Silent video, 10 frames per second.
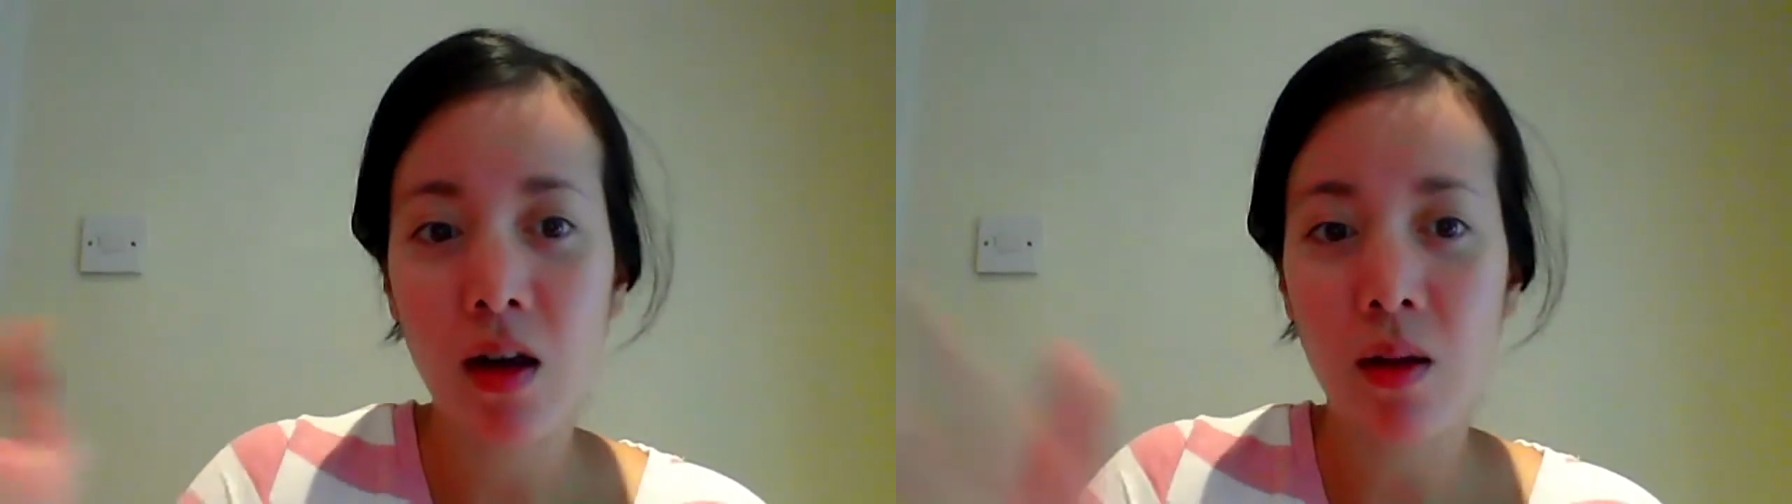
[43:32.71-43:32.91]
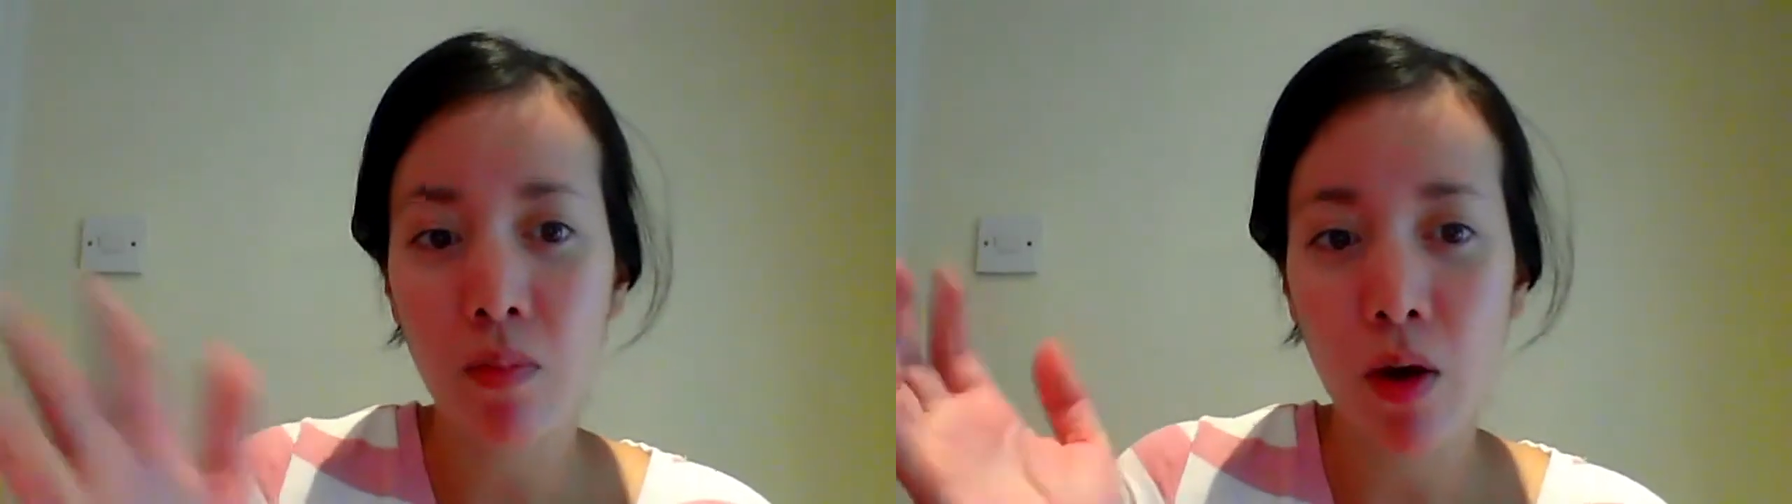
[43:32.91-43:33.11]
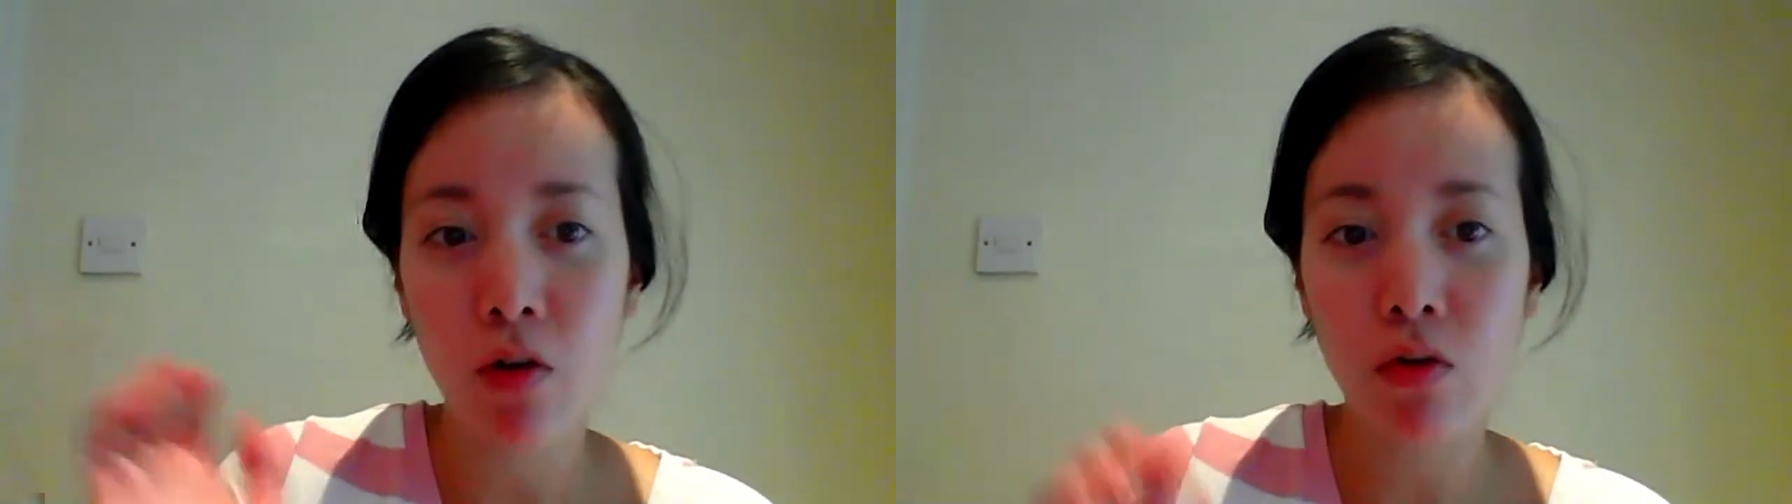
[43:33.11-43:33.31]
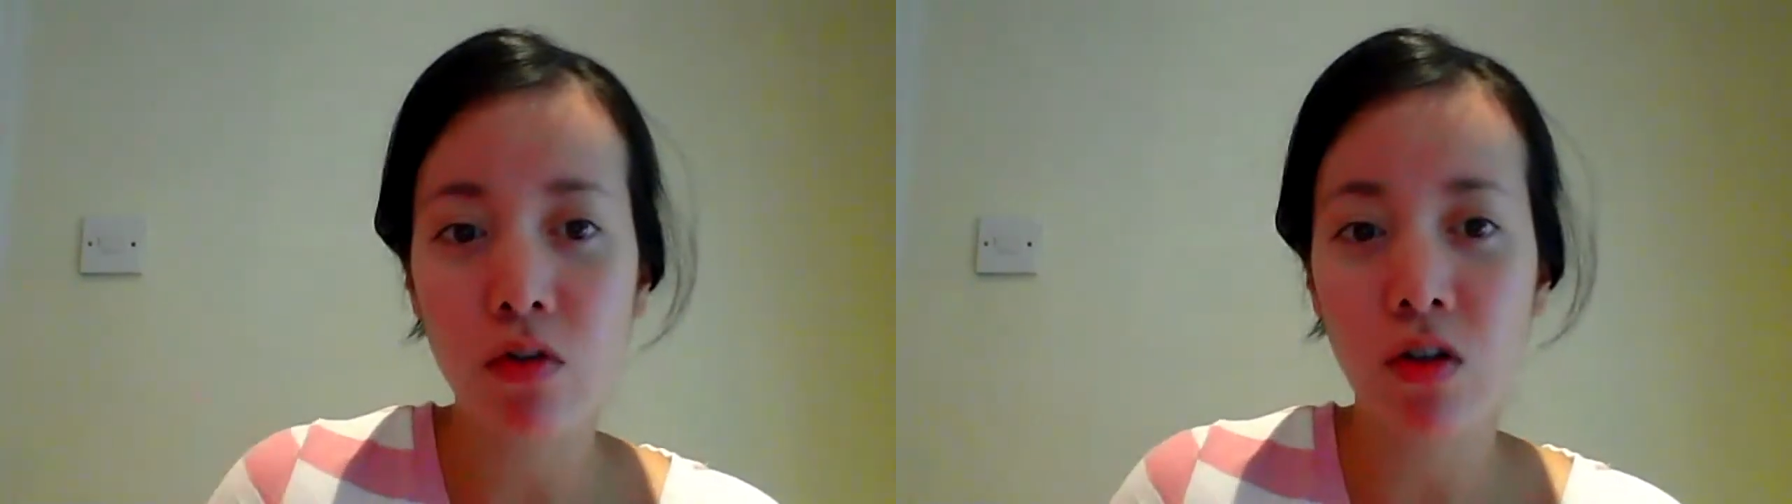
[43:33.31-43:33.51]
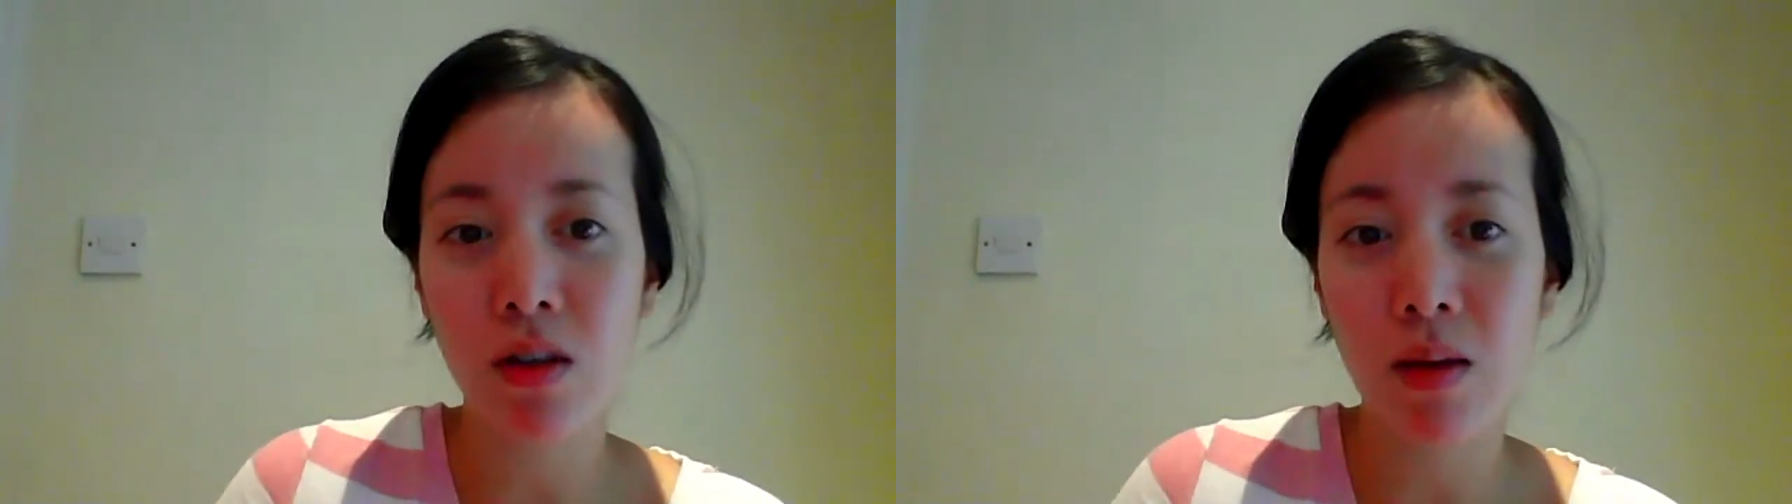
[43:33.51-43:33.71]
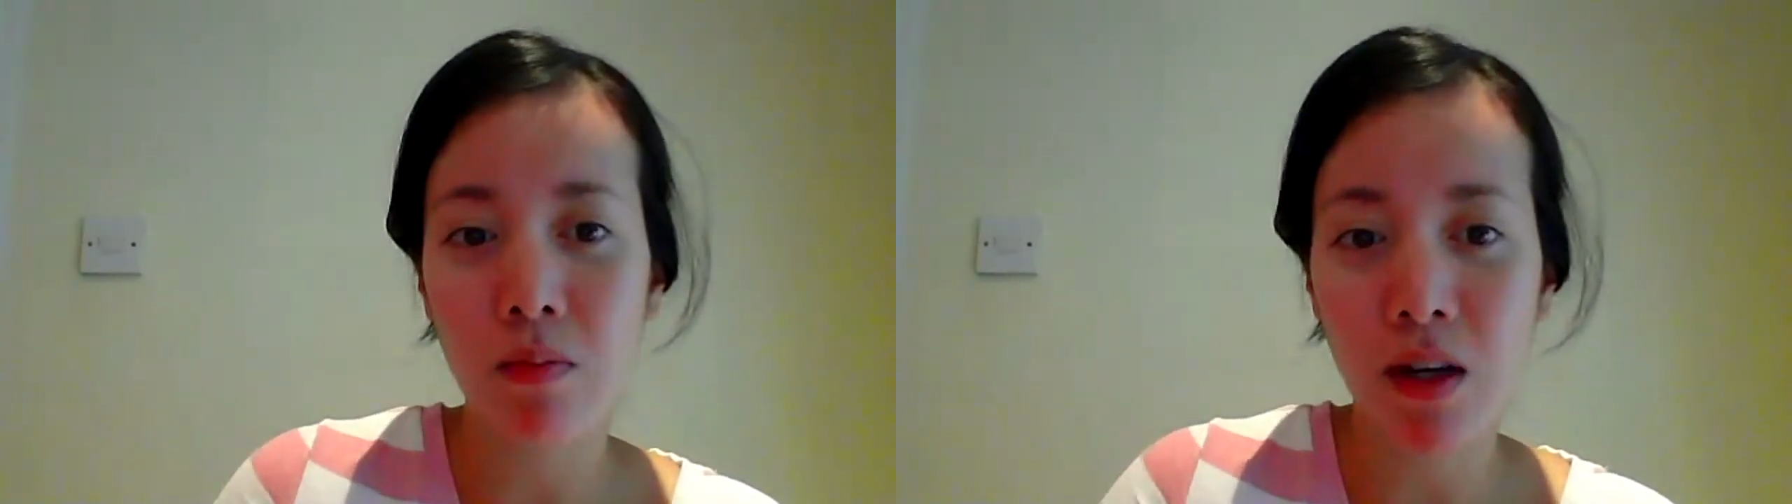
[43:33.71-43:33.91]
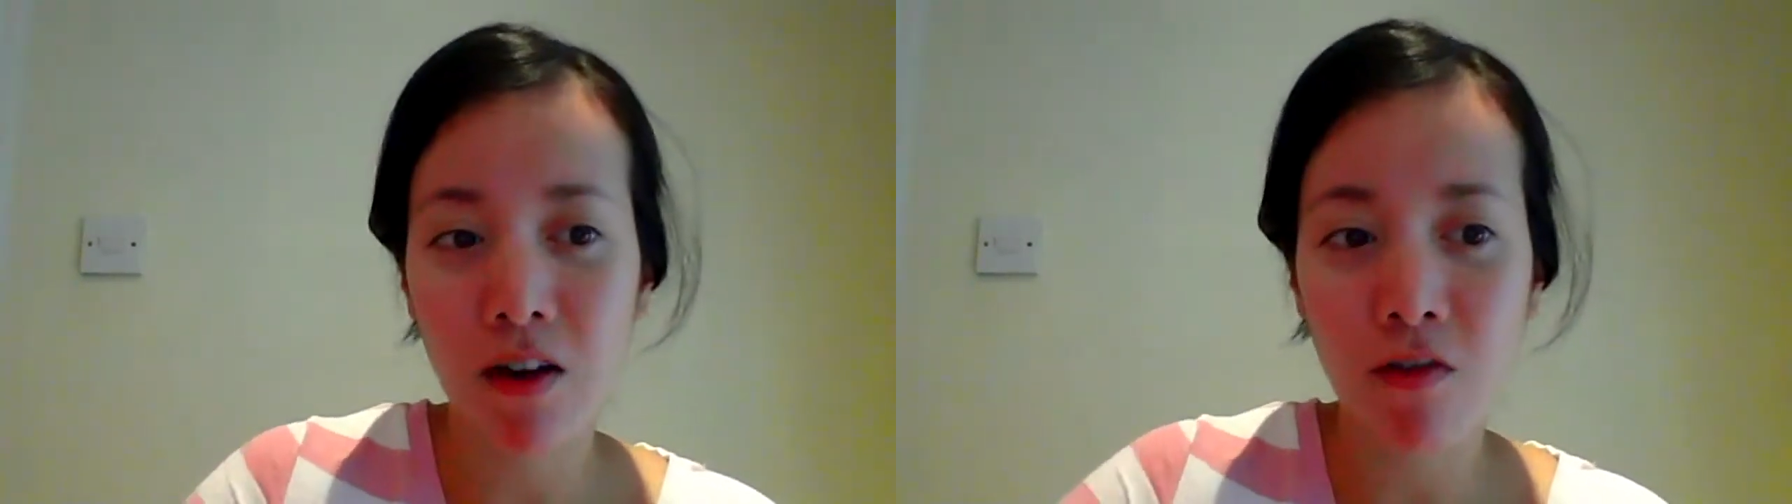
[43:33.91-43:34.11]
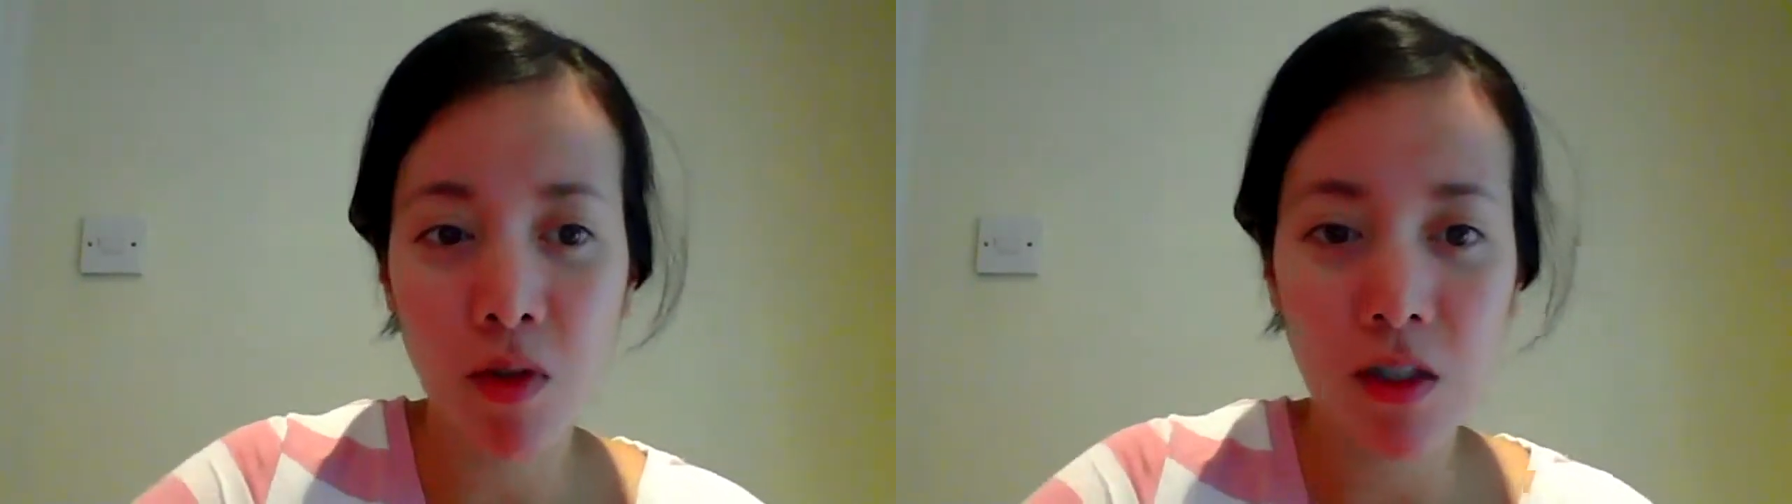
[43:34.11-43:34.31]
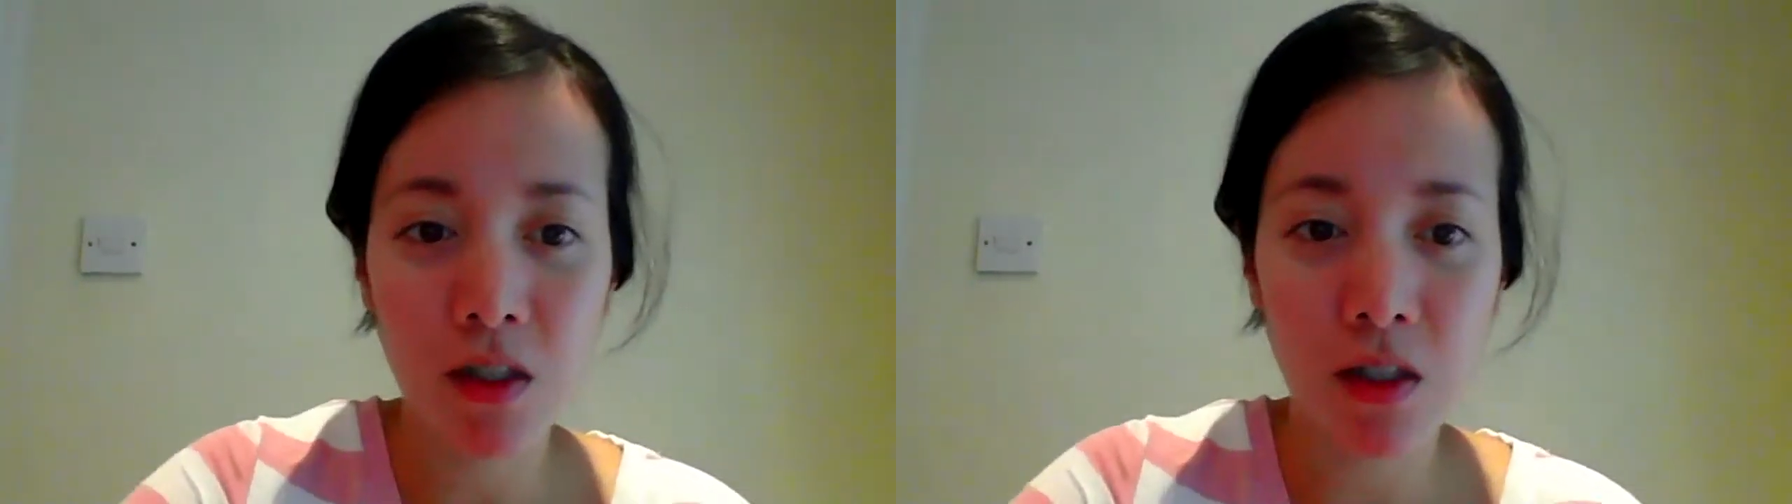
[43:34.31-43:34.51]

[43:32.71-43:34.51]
imposed on them by governments